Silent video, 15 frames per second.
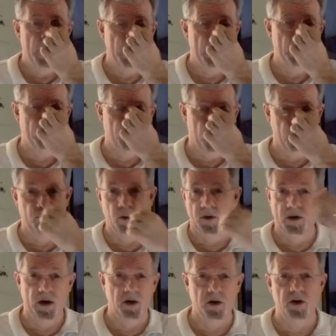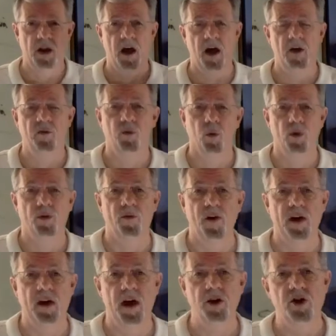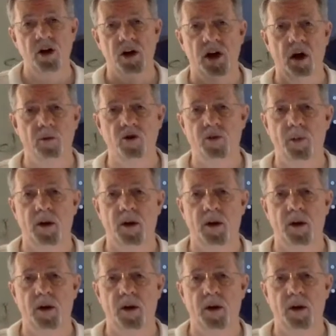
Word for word: And so if you are going to take your July 4th vacation and come and